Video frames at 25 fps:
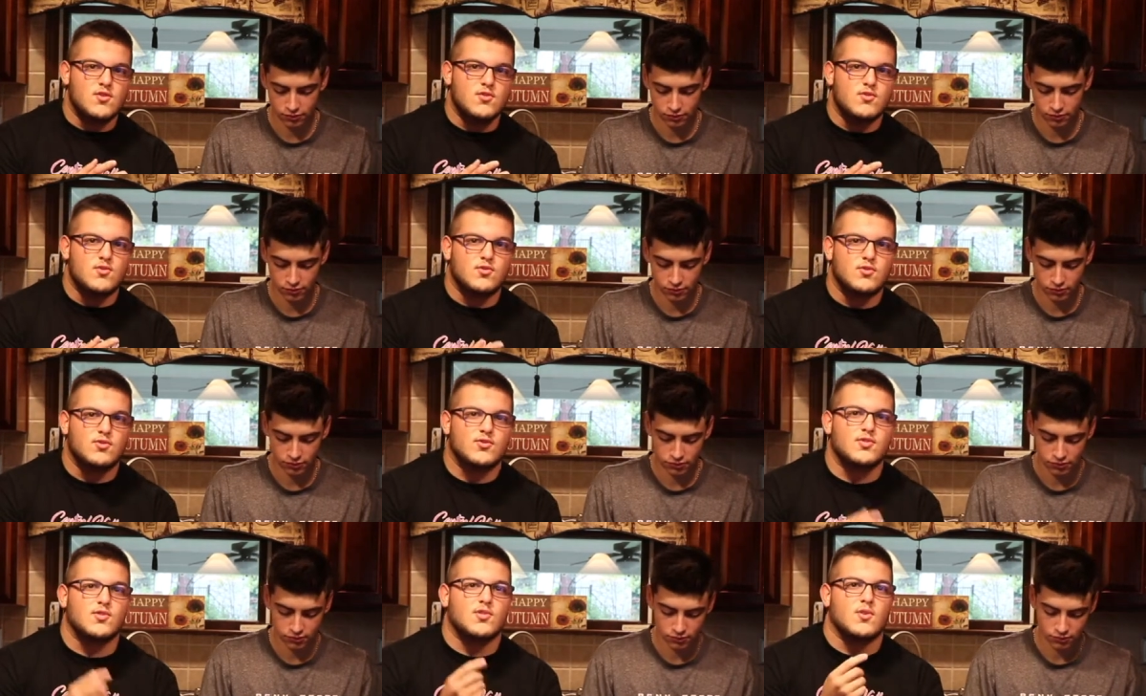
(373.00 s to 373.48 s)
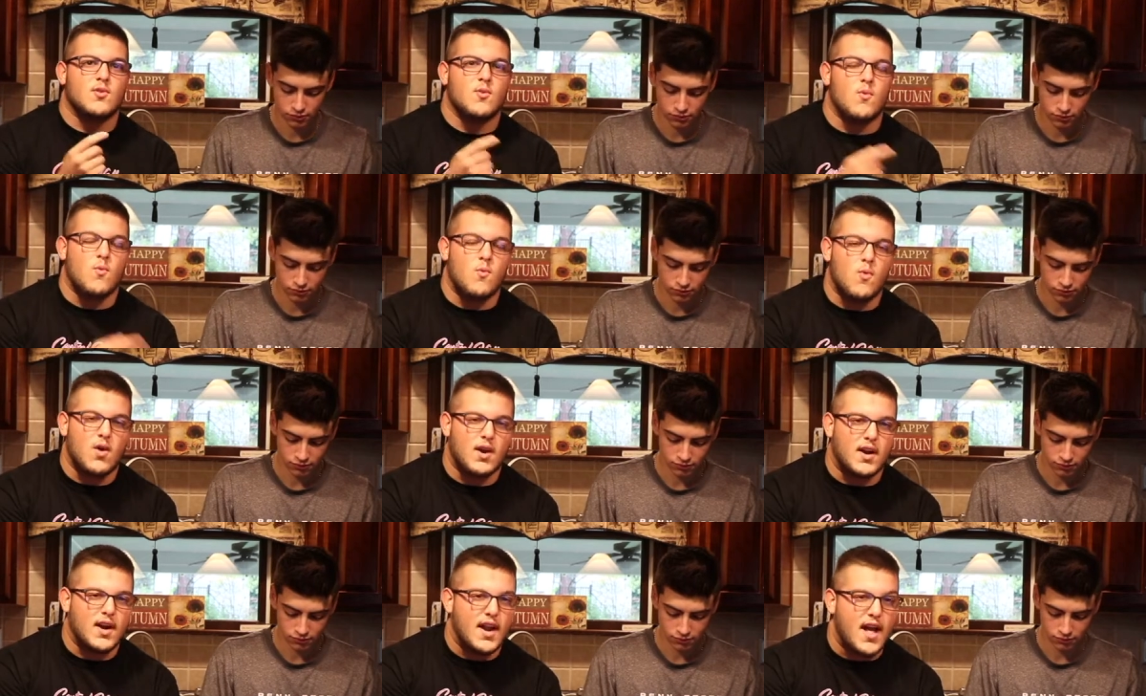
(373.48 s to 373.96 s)
Speaker 1: use
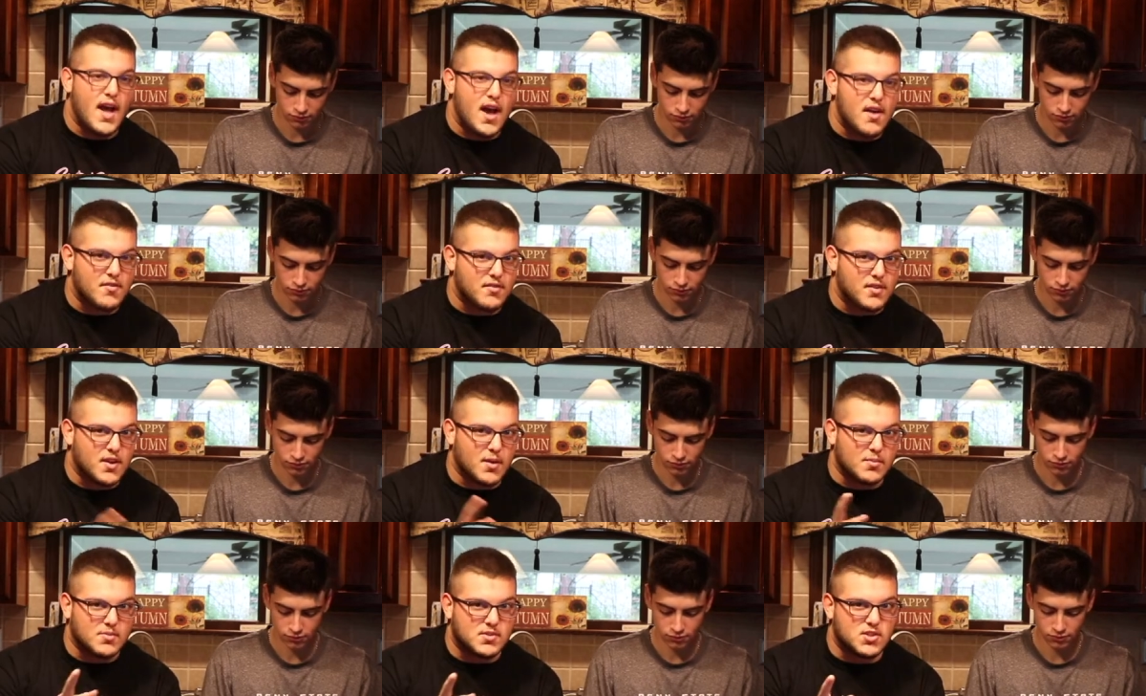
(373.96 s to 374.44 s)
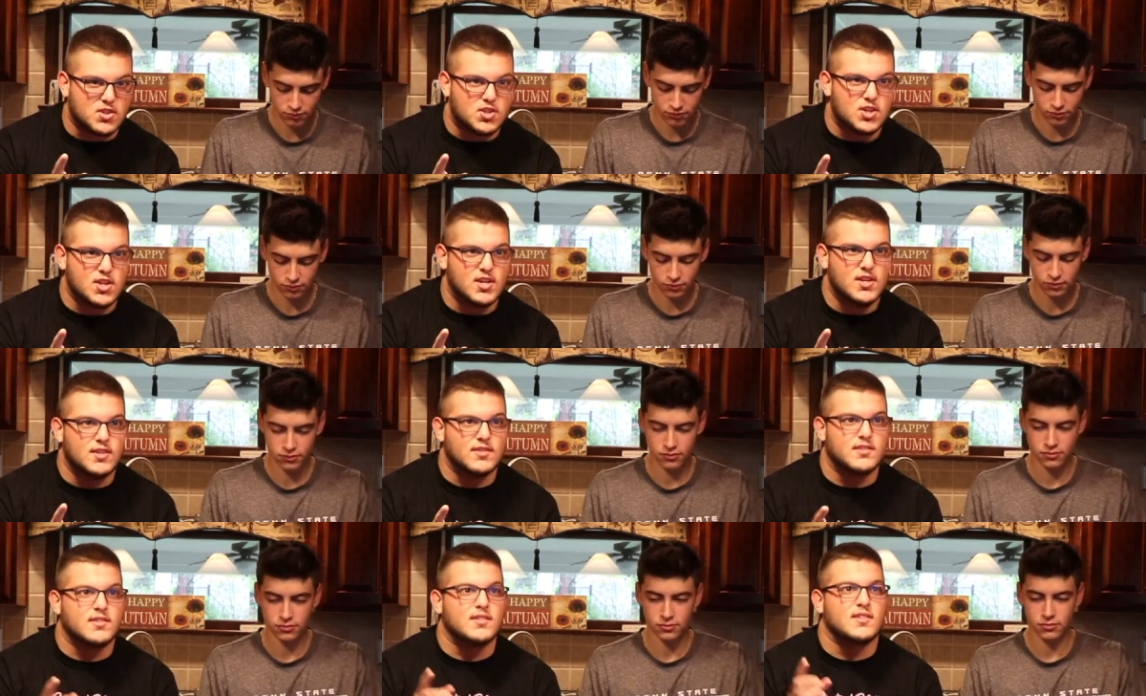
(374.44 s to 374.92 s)
one and a half cups of
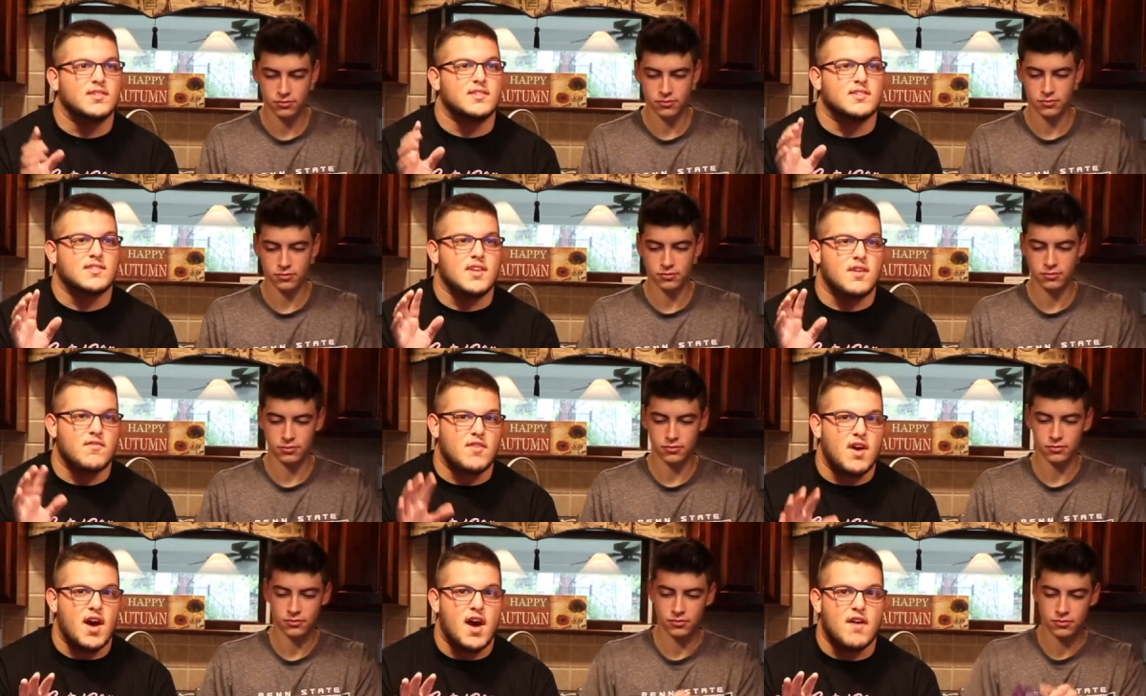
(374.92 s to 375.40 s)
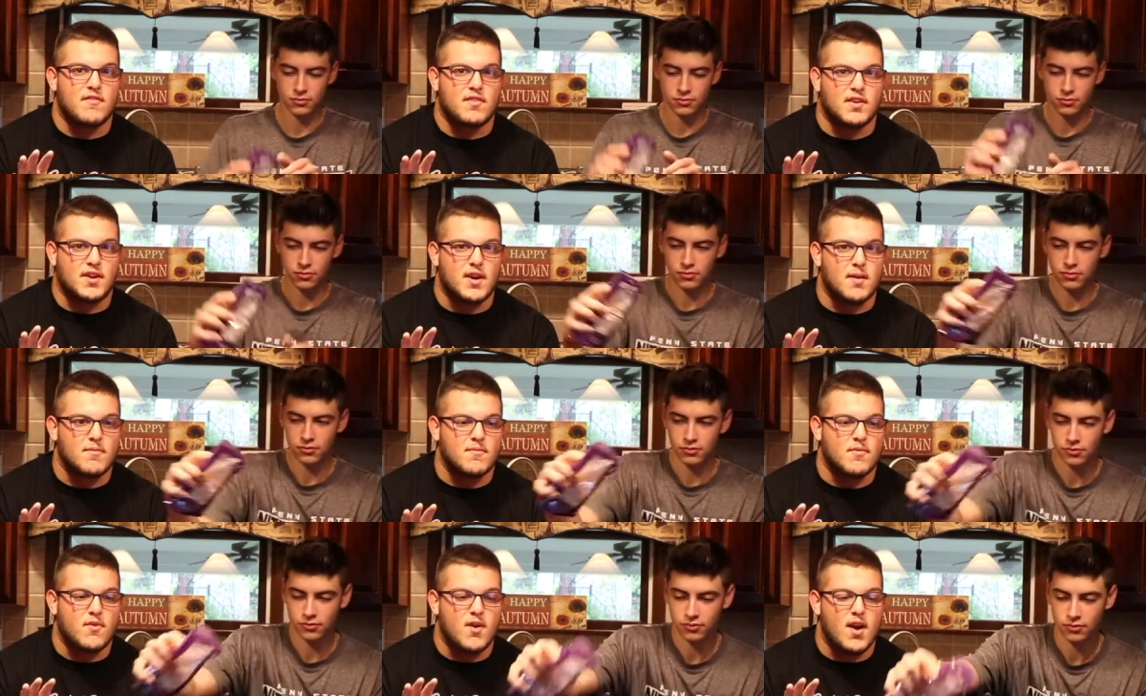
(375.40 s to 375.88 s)
cheese and save a half a
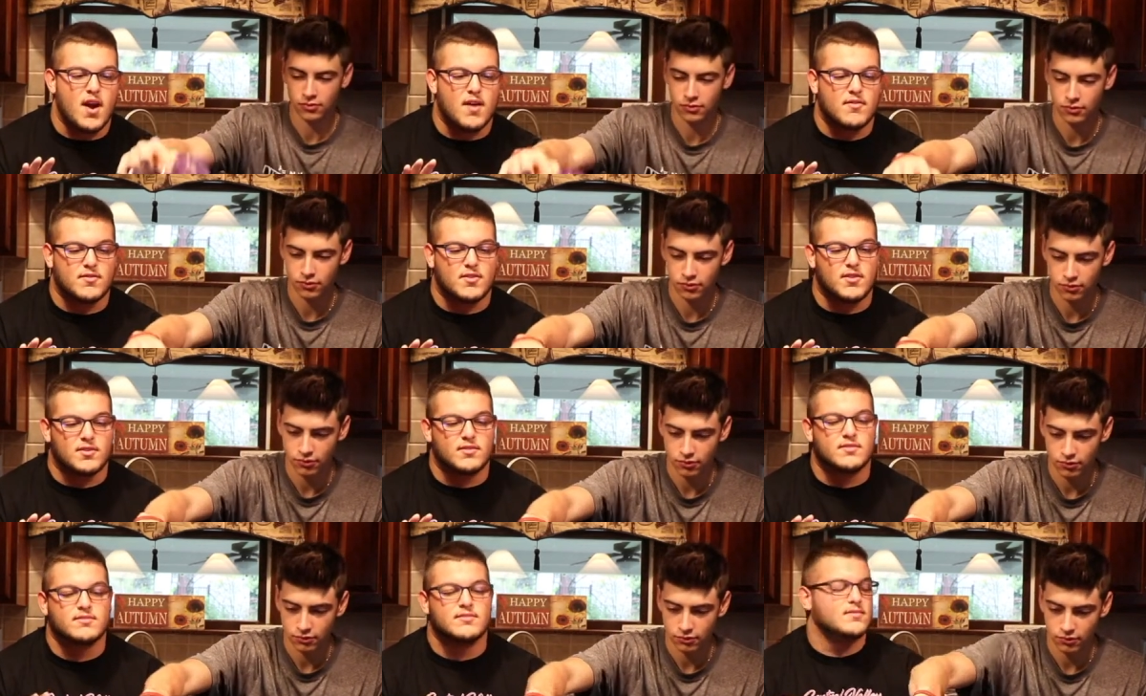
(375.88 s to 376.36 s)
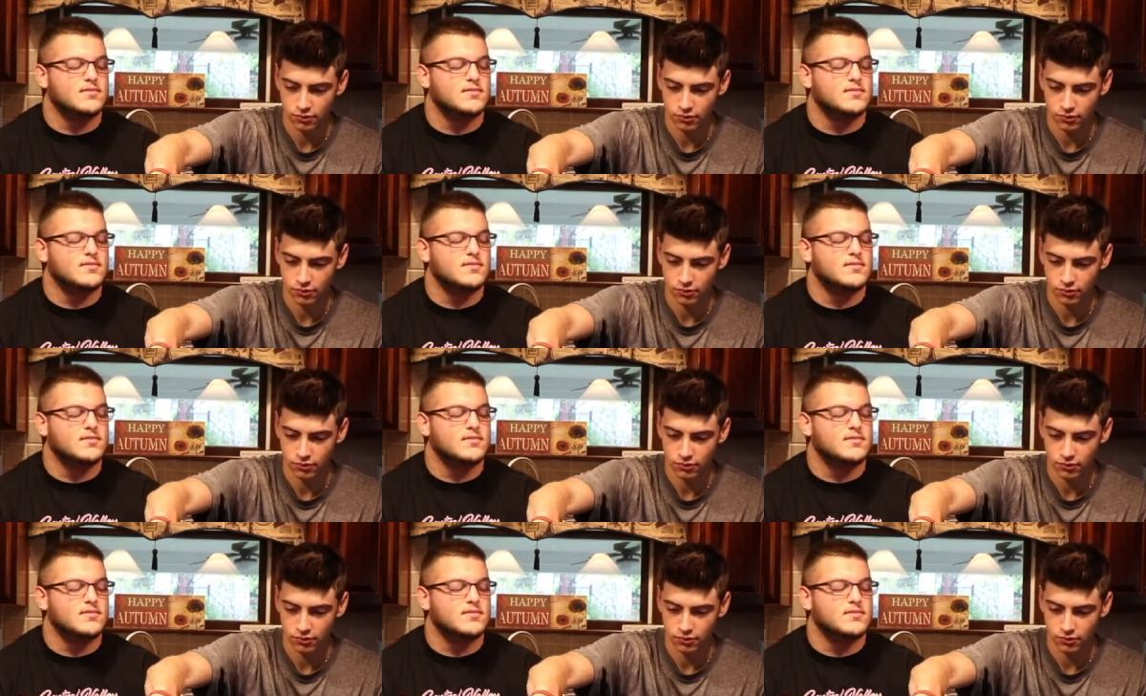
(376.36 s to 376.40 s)
cup for after.